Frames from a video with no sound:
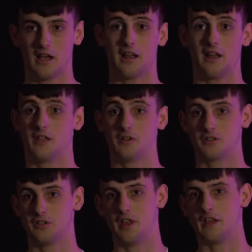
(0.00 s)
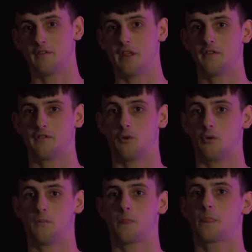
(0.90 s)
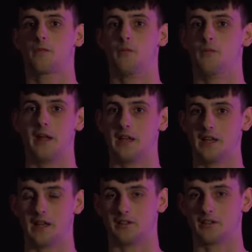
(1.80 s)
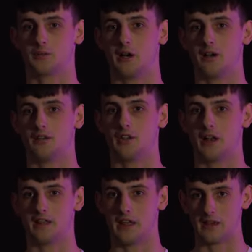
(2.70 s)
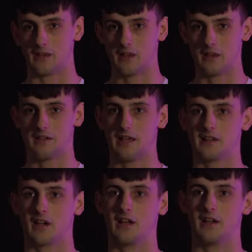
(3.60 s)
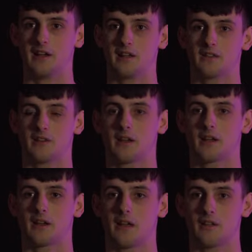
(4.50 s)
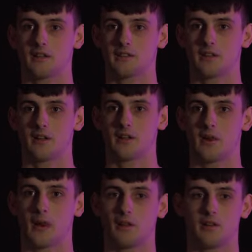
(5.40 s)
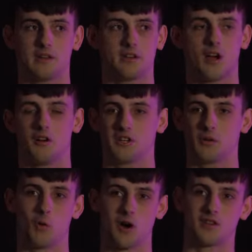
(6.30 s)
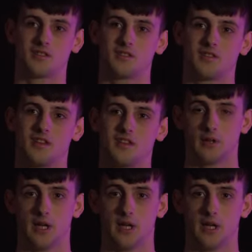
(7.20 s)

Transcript: And those two, they fought for many years as well. So they guided us and gave us encouraging words. Yeah.